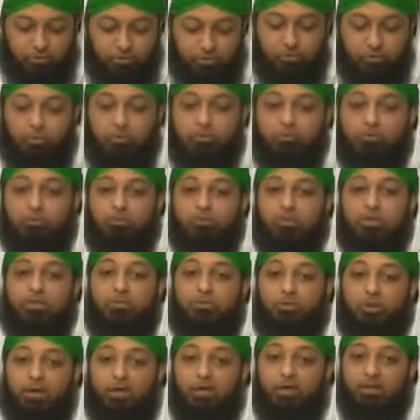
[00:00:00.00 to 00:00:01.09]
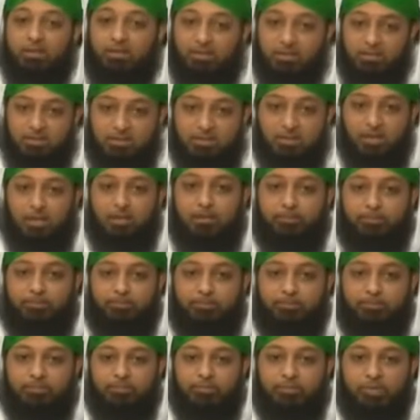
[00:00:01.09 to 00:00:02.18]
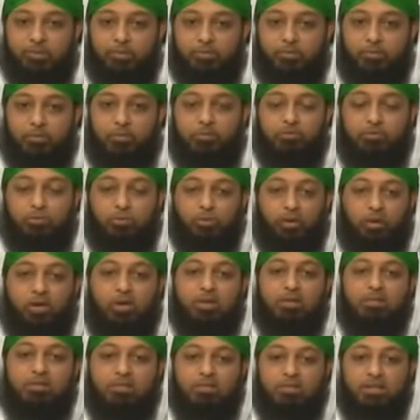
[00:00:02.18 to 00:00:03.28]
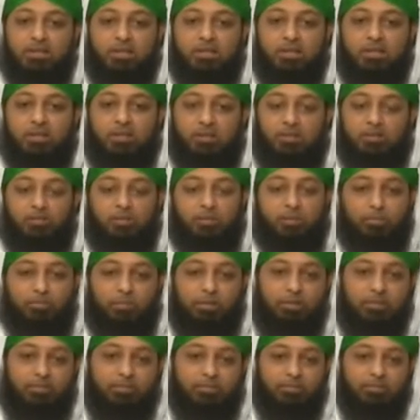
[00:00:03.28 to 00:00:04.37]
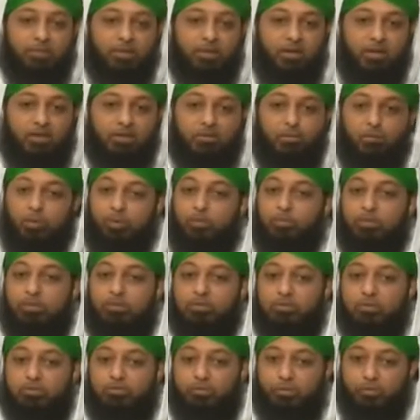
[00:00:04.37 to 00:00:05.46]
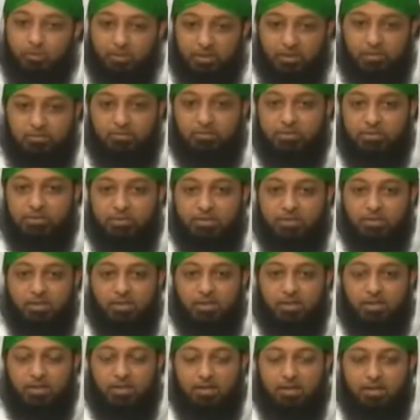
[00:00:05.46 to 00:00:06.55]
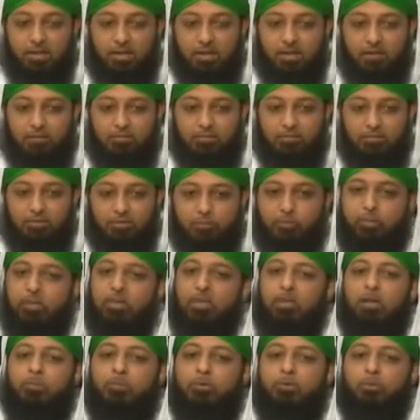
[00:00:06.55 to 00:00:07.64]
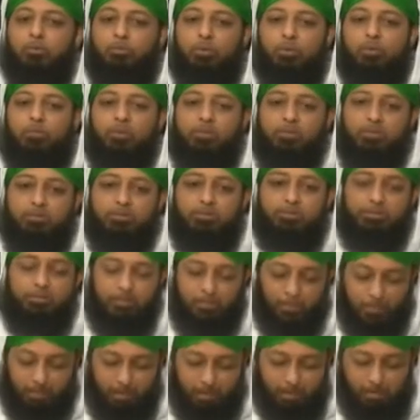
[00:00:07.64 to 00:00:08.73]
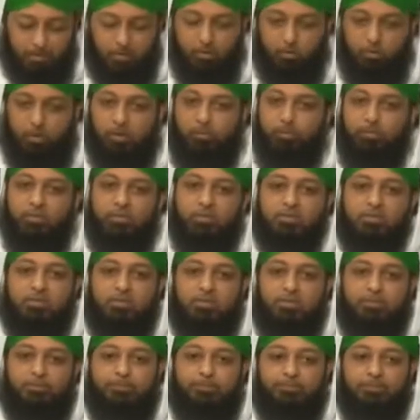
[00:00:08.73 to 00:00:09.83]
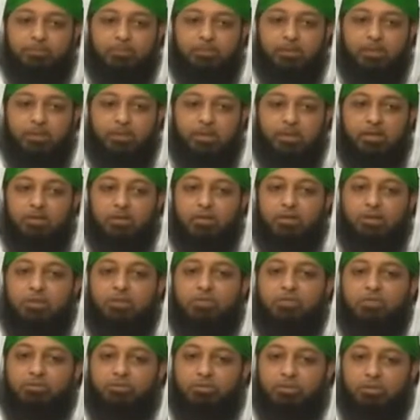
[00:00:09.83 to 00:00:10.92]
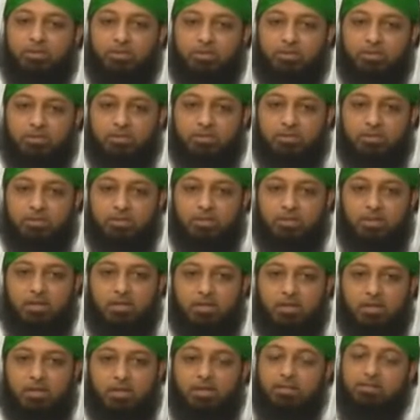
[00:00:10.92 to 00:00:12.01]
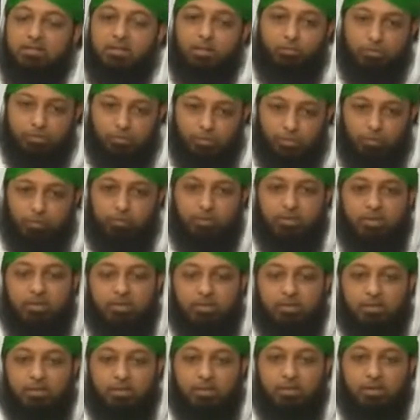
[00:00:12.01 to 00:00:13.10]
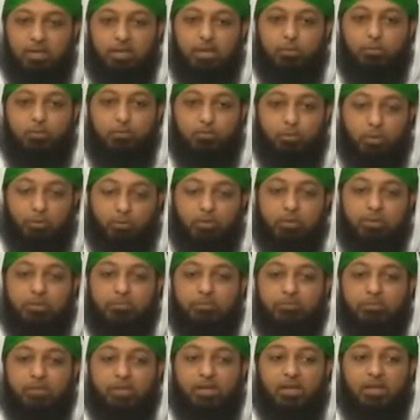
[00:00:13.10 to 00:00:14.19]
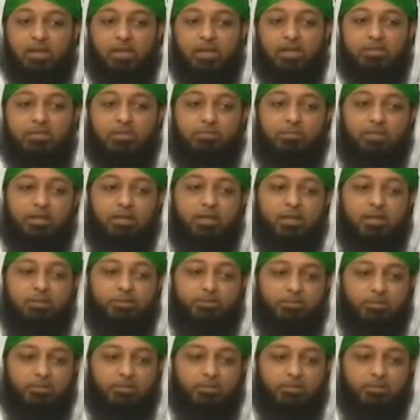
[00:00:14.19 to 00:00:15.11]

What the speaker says: should also make dua at this time, because duas, remember, are the weapons of the believers. And speaking about weapons in relation to this is our topic. And our topic is a very